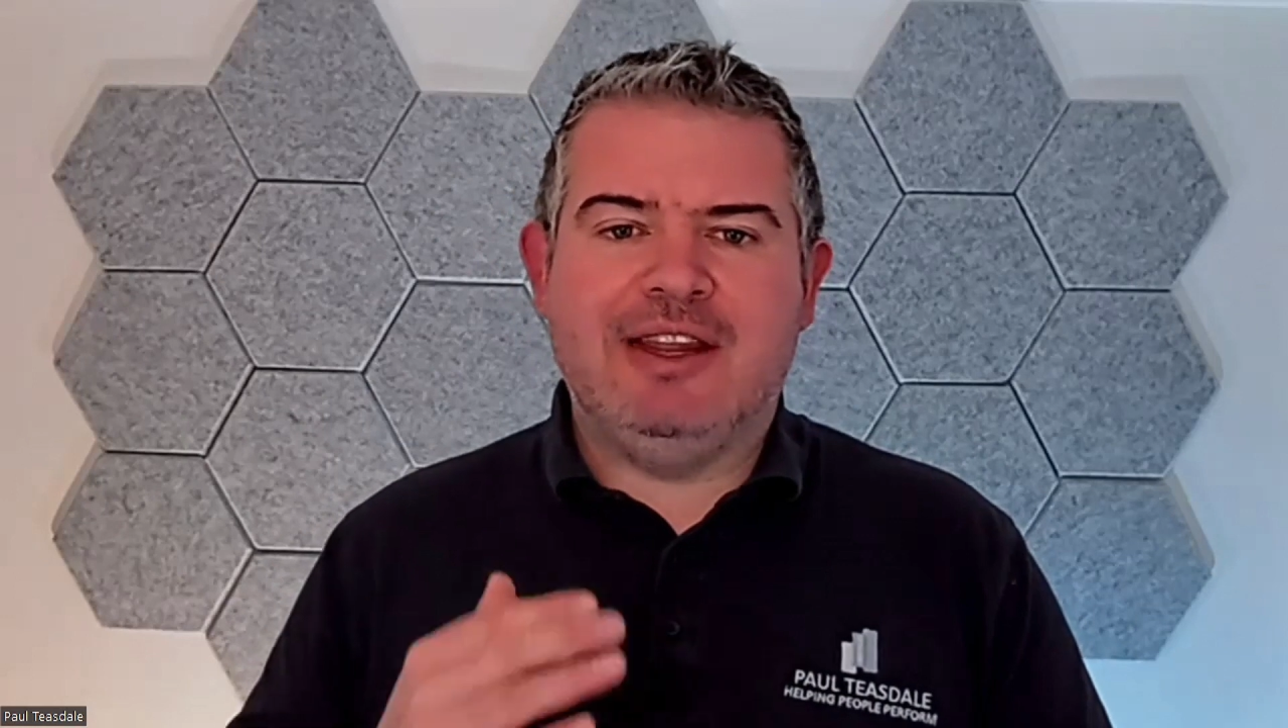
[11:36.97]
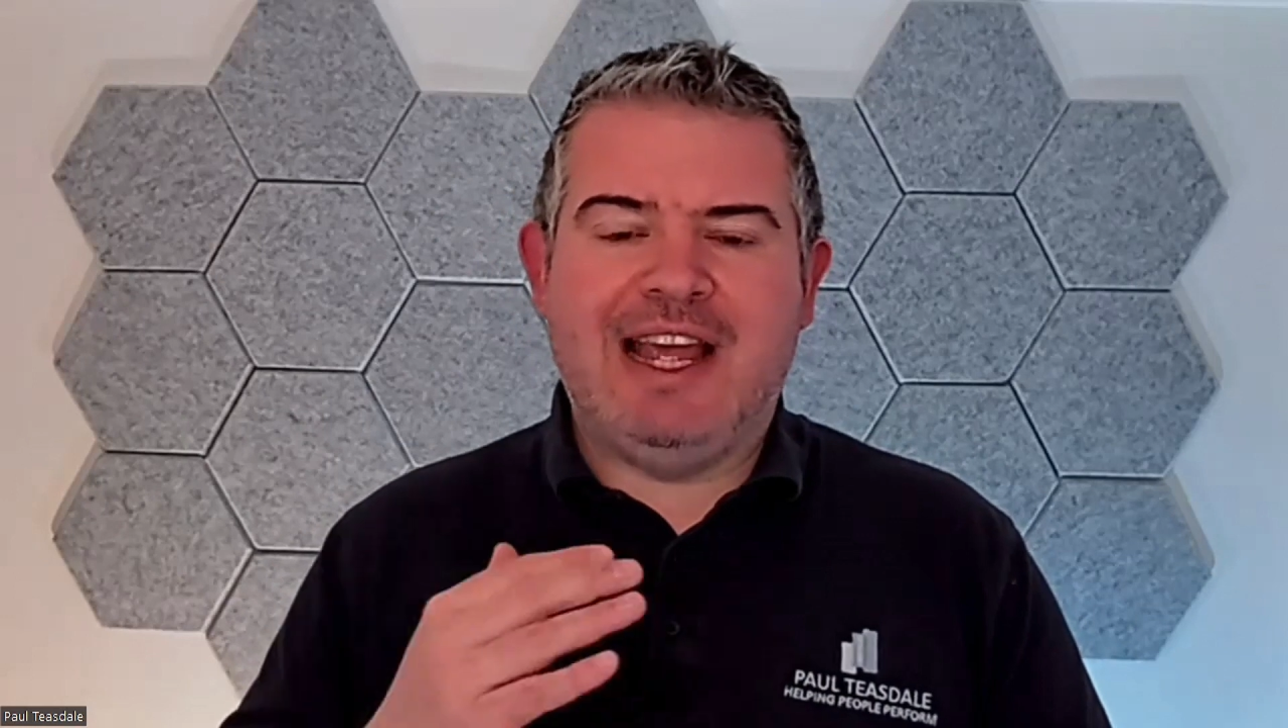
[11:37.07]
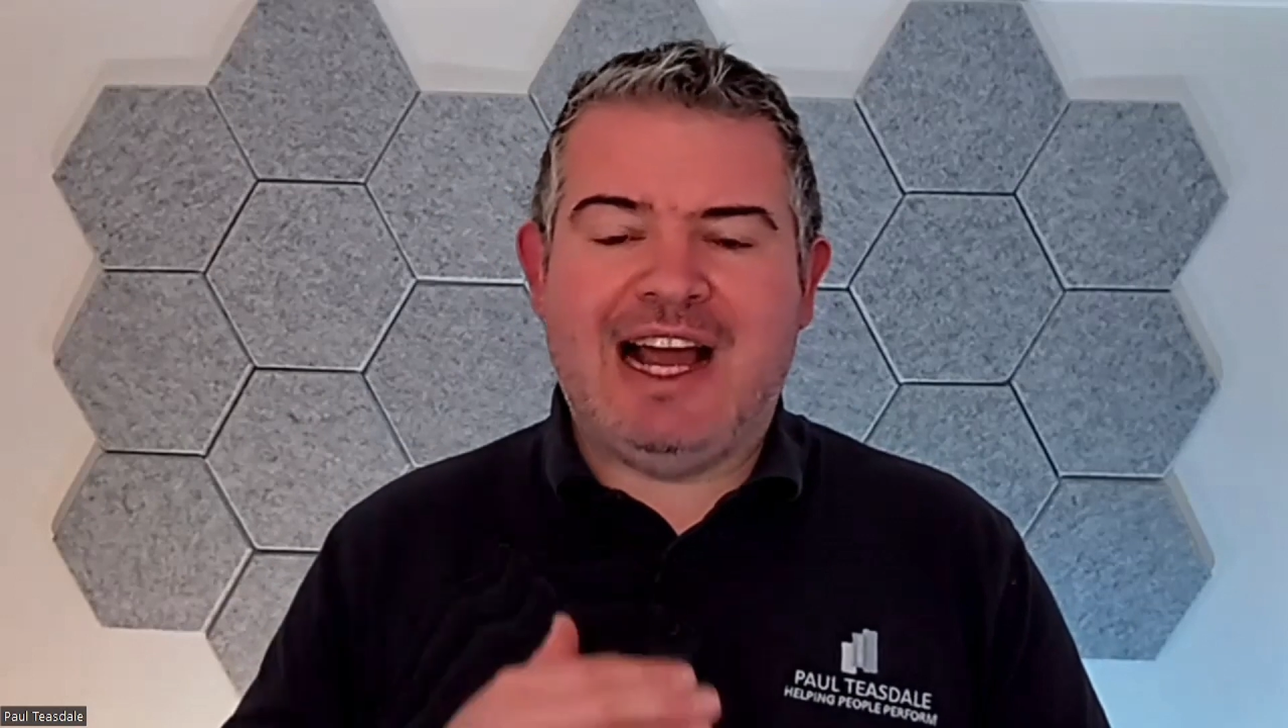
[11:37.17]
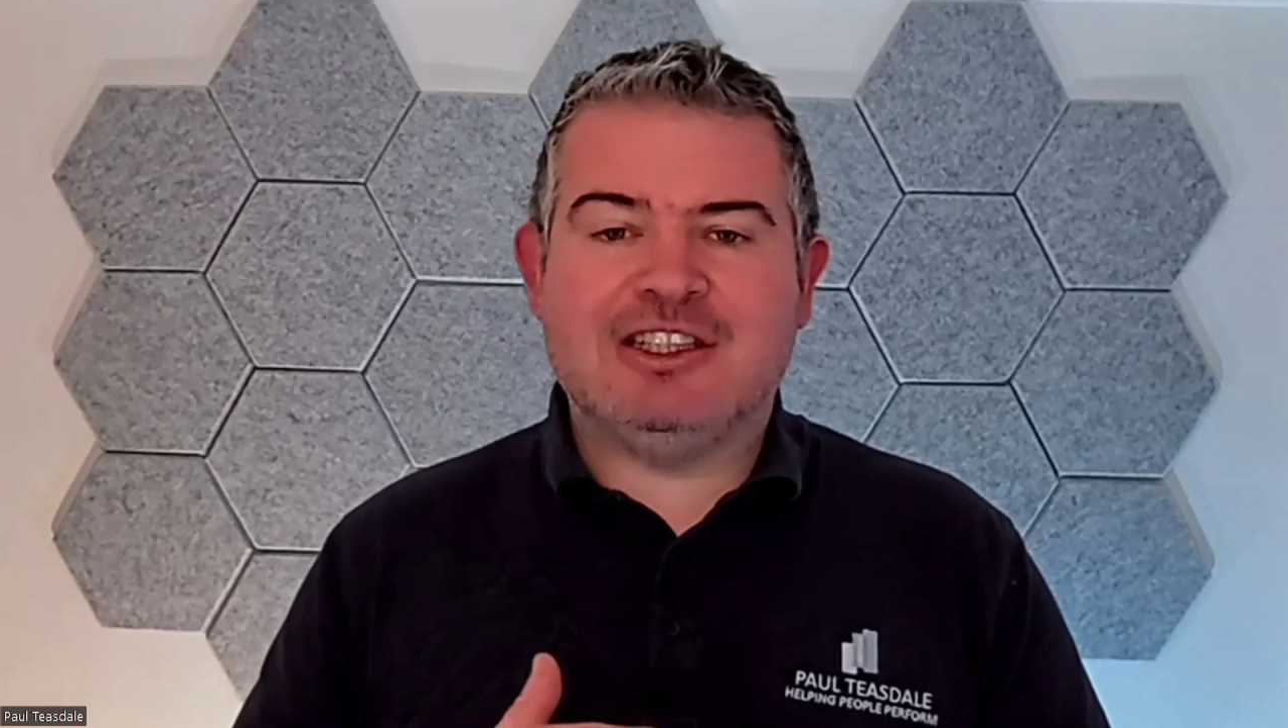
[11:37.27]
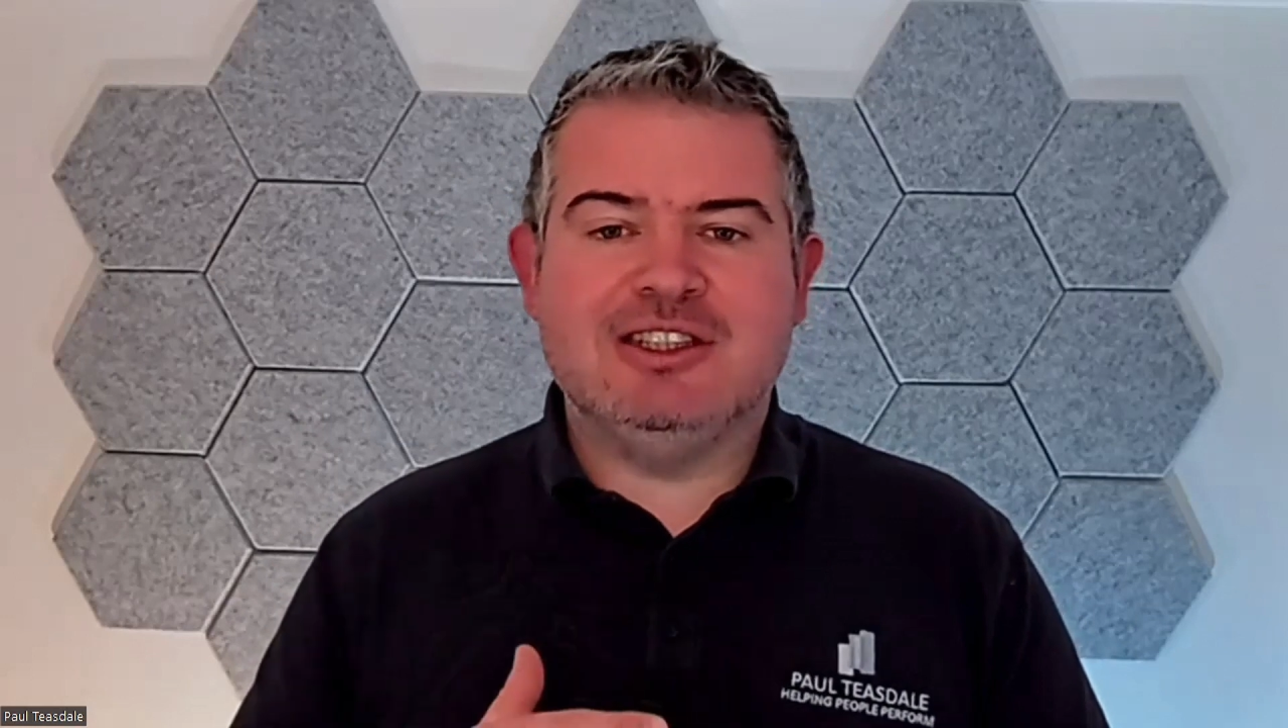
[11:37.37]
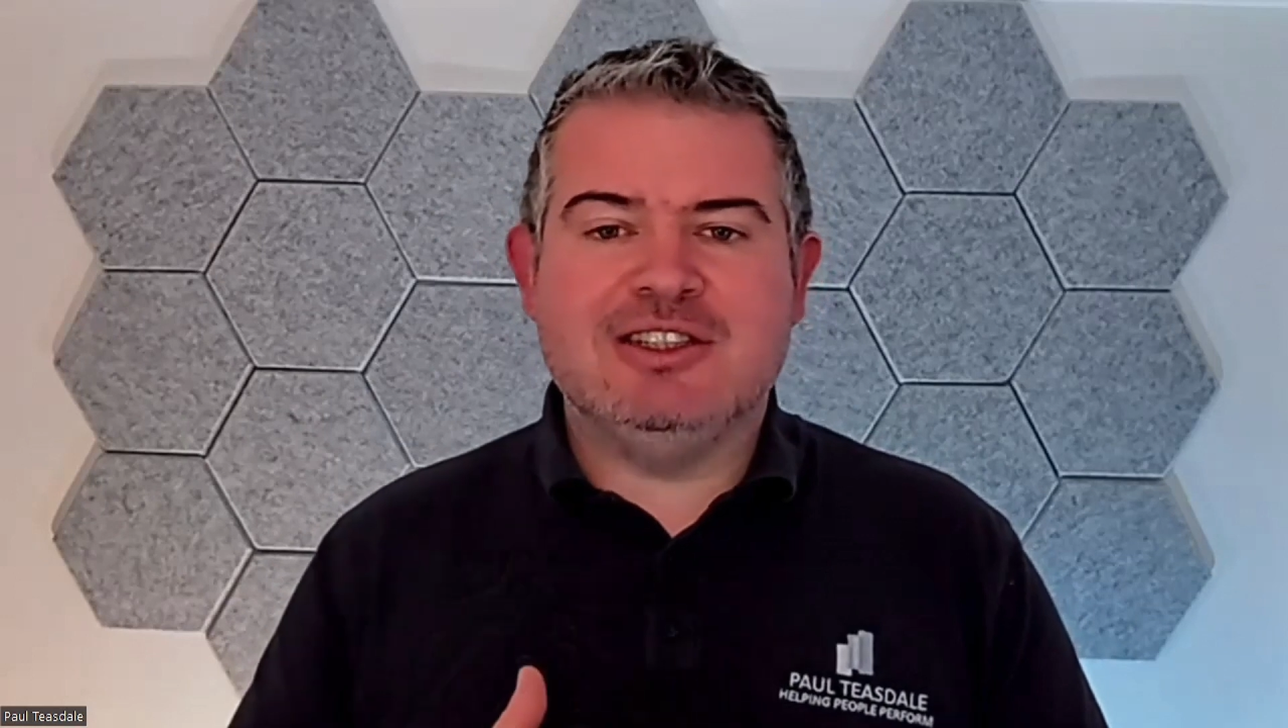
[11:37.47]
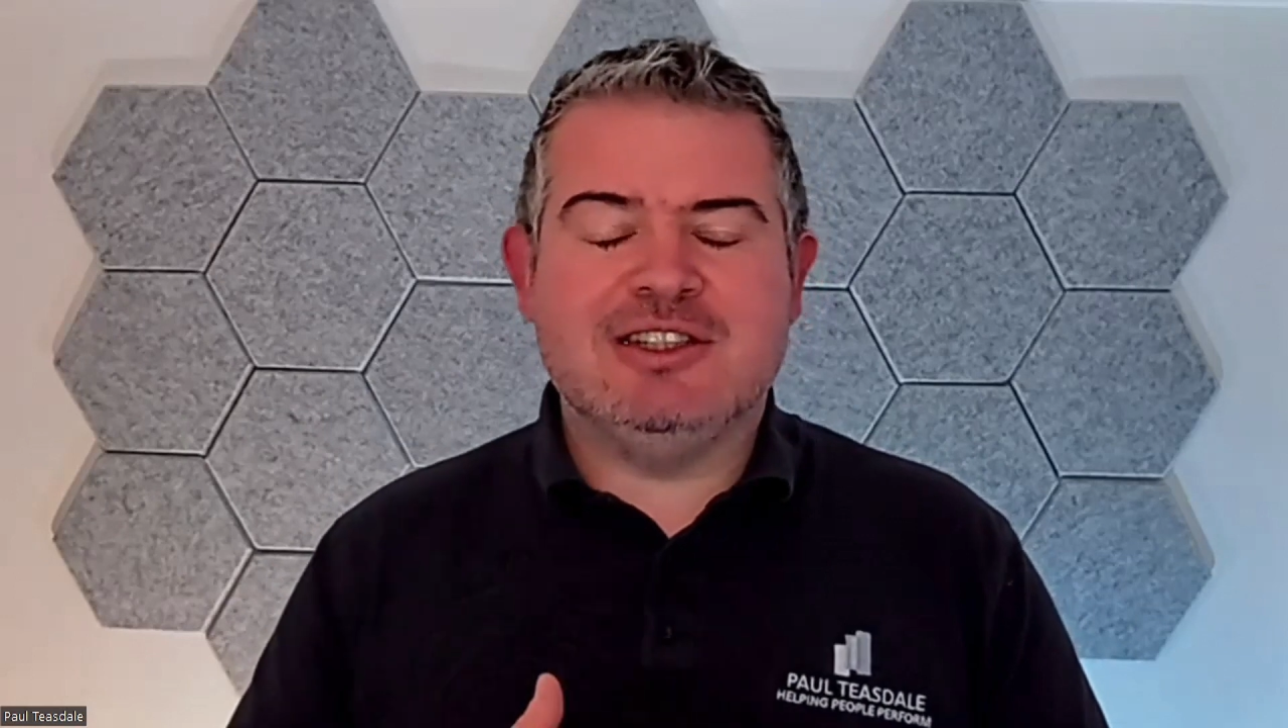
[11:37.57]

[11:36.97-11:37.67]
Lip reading: the actions